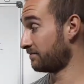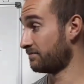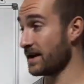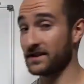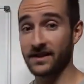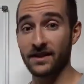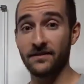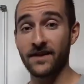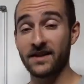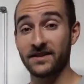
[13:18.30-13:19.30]
basically
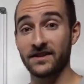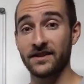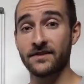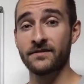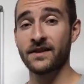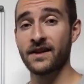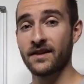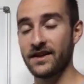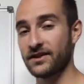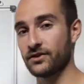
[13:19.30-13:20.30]
fantasy.
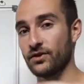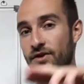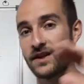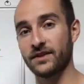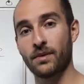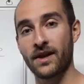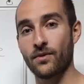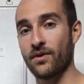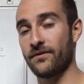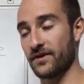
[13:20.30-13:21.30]
These two things play
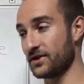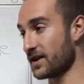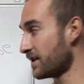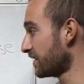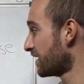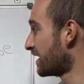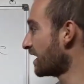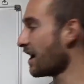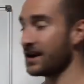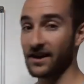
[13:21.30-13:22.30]
off on each other,
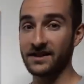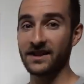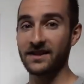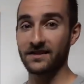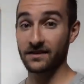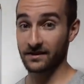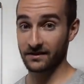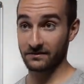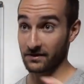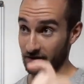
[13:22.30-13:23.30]
highlighting
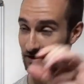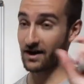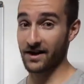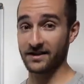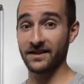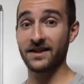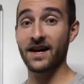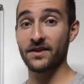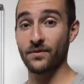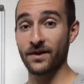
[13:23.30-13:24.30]
the
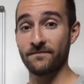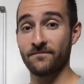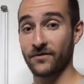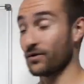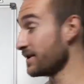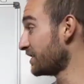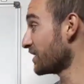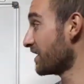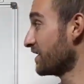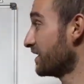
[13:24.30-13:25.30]
other one or each
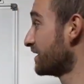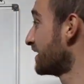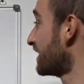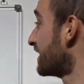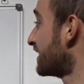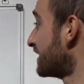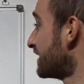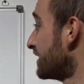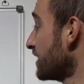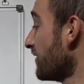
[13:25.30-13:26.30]
other.
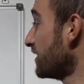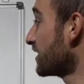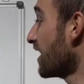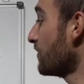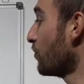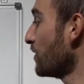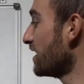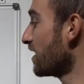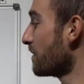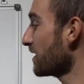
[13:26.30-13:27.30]
So every time we
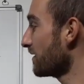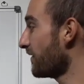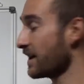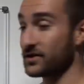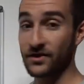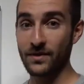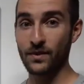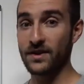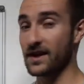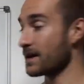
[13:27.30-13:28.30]
hear about the factory and we
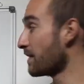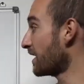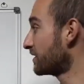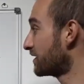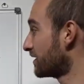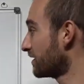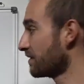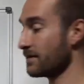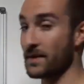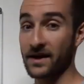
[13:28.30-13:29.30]
think about
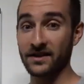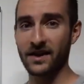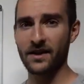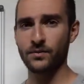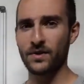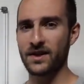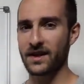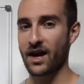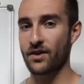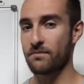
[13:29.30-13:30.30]
the bucket's house, we think
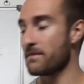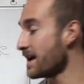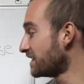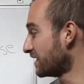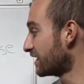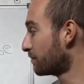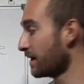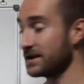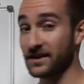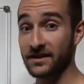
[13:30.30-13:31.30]
how amazing this
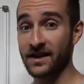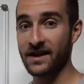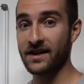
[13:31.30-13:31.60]
place is